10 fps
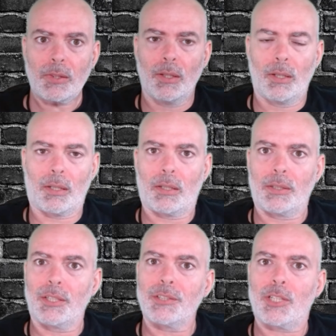It
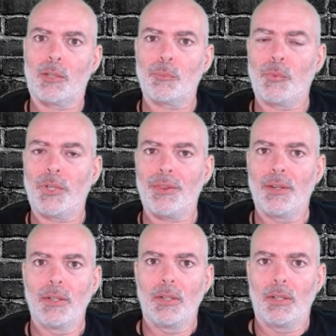doesn't come with
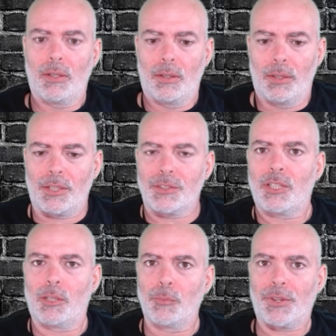
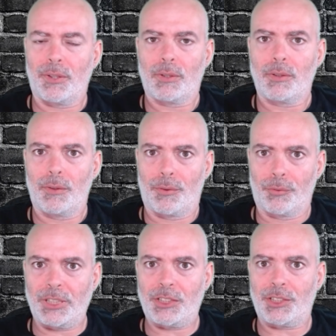the
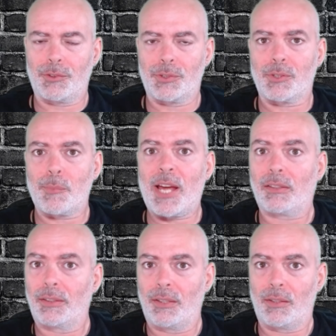3 shifters on the back
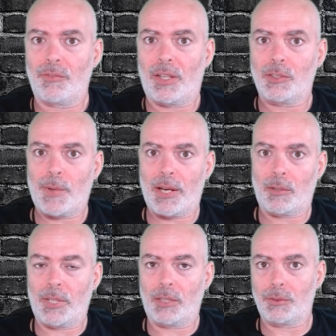like the advanced paddle
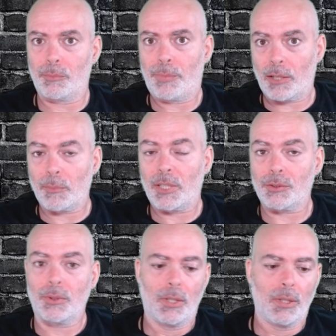
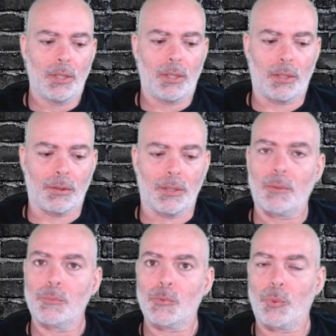module. It
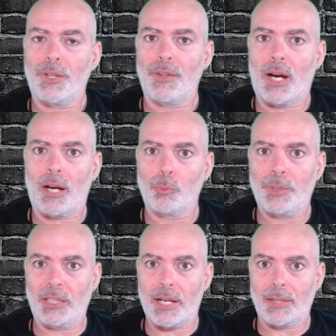comes with auto
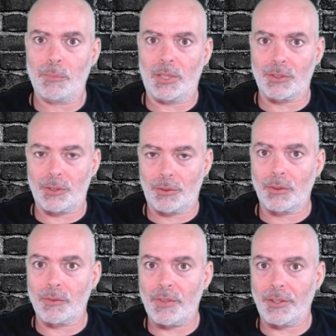P9 buttons that are
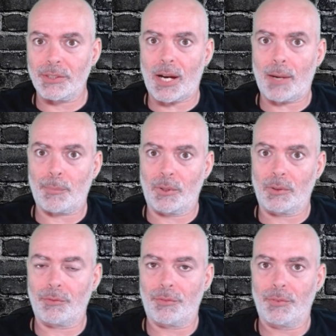on the very top
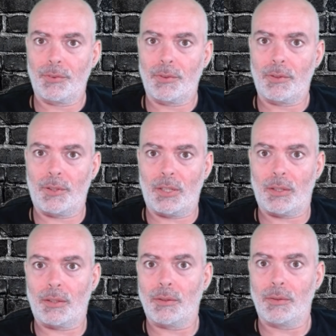of
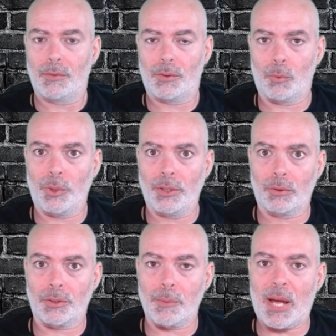the wheel
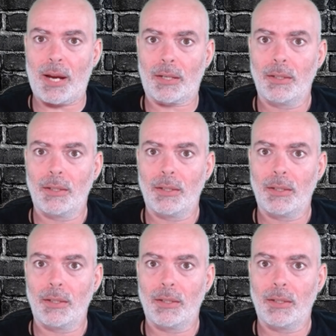on the back